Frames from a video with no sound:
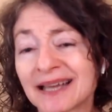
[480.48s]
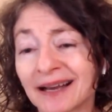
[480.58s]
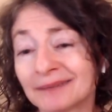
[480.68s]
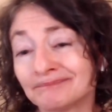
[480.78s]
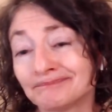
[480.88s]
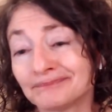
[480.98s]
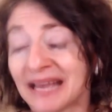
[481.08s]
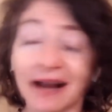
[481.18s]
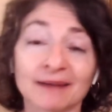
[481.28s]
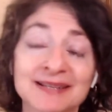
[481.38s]
uh,
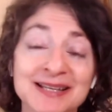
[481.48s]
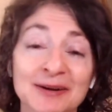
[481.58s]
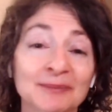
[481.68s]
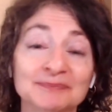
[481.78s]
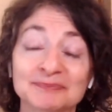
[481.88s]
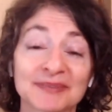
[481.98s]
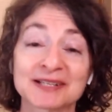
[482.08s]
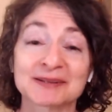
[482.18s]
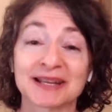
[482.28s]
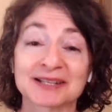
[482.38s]
yeah, so
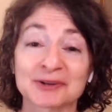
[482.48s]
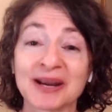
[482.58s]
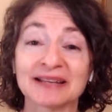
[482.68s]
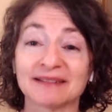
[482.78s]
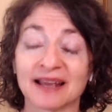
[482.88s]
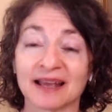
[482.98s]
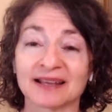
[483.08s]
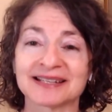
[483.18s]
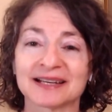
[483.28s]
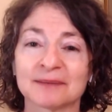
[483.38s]
it's, it's great.
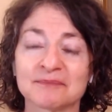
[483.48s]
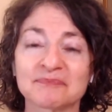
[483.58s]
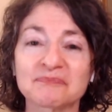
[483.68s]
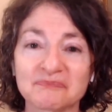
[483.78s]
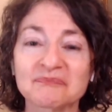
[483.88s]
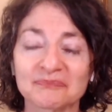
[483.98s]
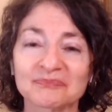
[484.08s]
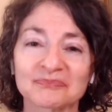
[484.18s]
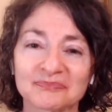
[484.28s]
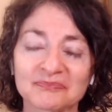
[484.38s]
And um,
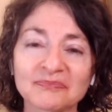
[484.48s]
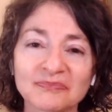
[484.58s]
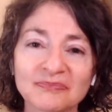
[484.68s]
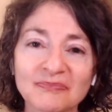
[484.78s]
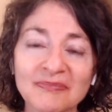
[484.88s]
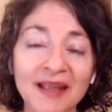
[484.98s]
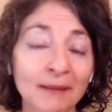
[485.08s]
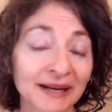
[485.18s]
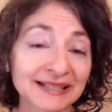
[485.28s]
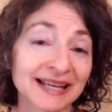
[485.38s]

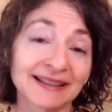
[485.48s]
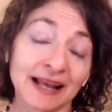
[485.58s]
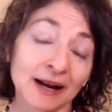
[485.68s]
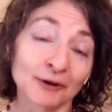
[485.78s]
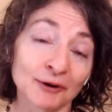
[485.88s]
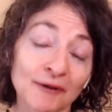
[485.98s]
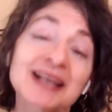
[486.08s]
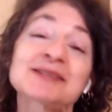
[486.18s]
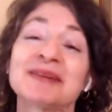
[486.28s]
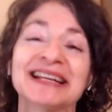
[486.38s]
I'm going to take that under
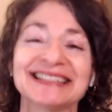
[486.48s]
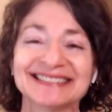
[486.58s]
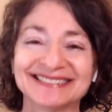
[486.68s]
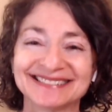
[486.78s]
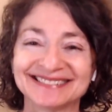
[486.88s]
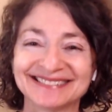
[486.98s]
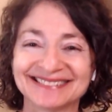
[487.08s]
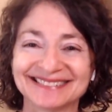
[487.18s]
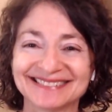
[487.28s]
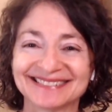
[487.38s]
advisement.
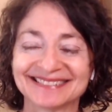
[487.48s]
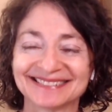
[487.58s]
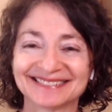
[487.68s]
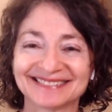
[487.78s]
Well,